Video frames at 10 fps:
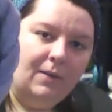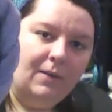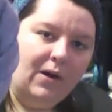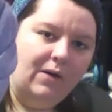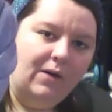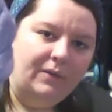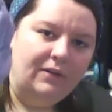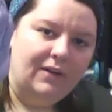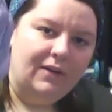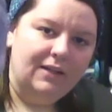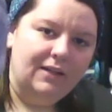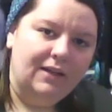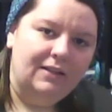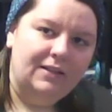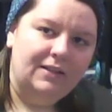I'm hoping you guys can
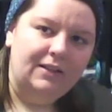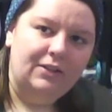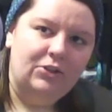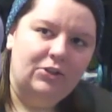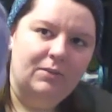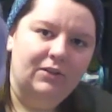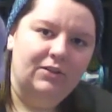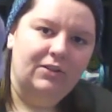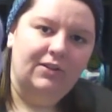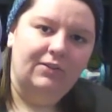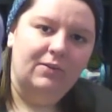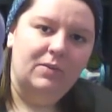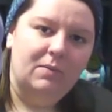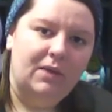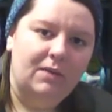kind of see the shimmer to it from
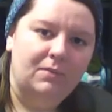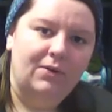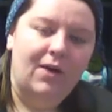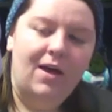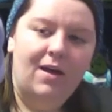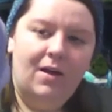the bamboo.